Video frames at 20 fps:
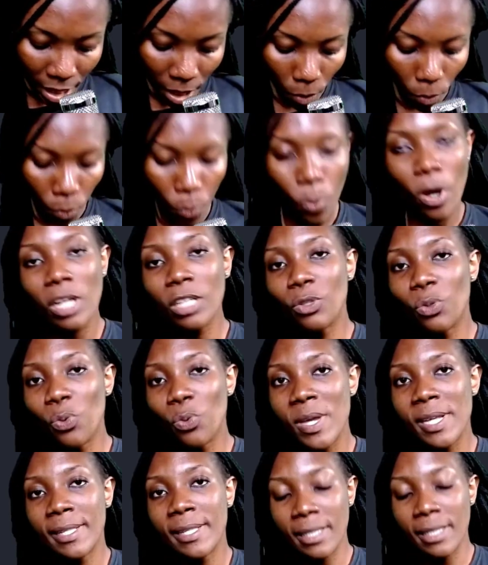now what
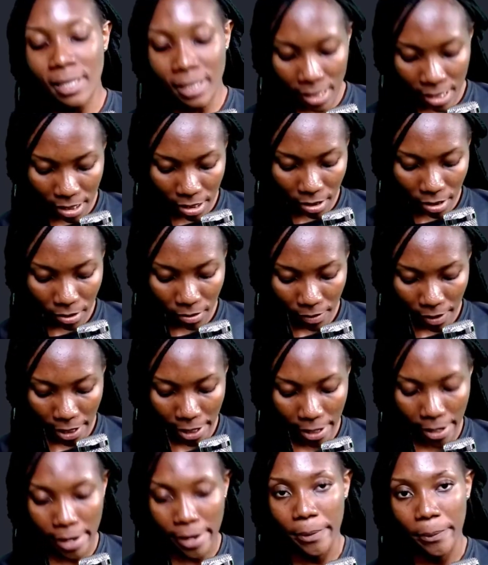do we see
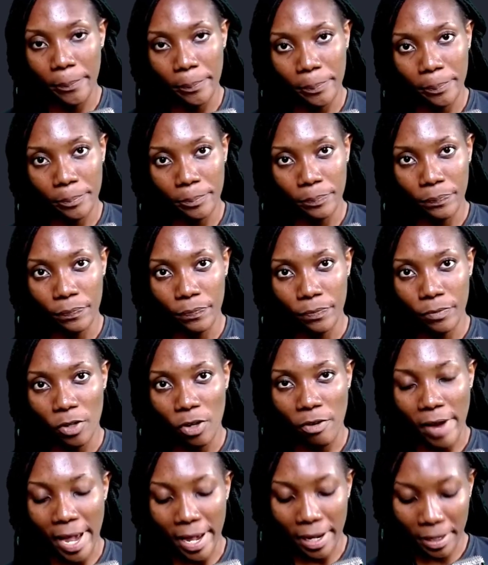here?
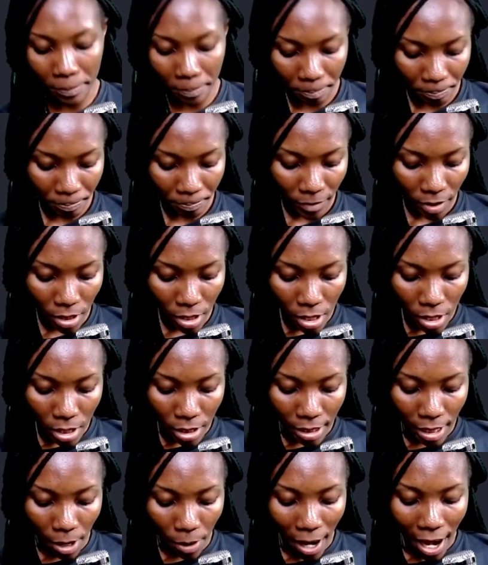All right,
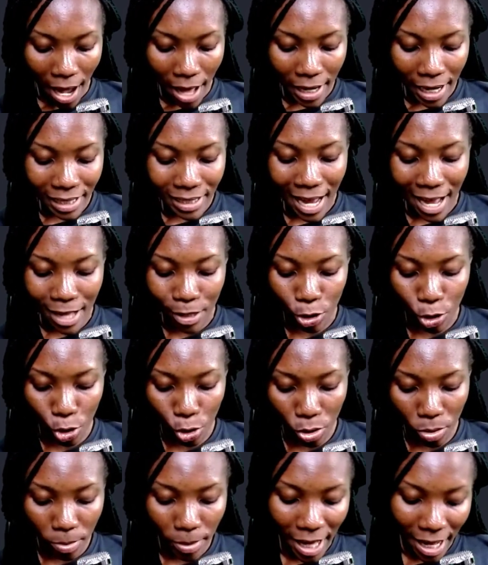now let's
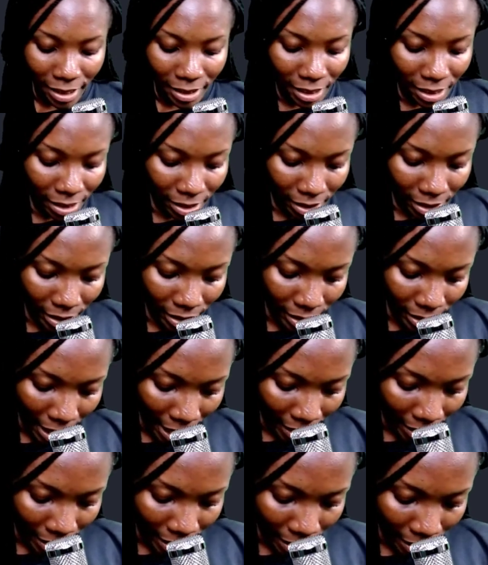assume that this
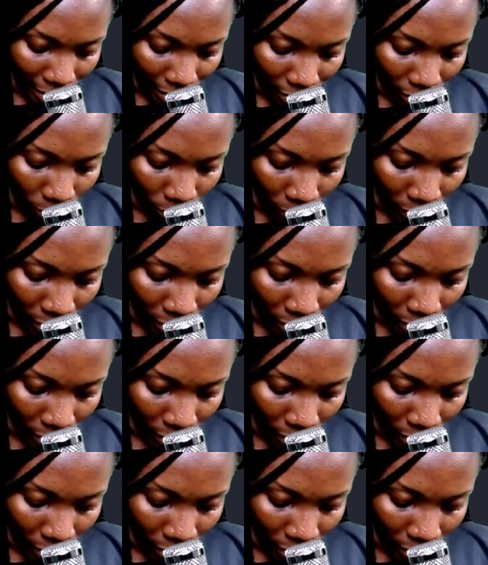theta here,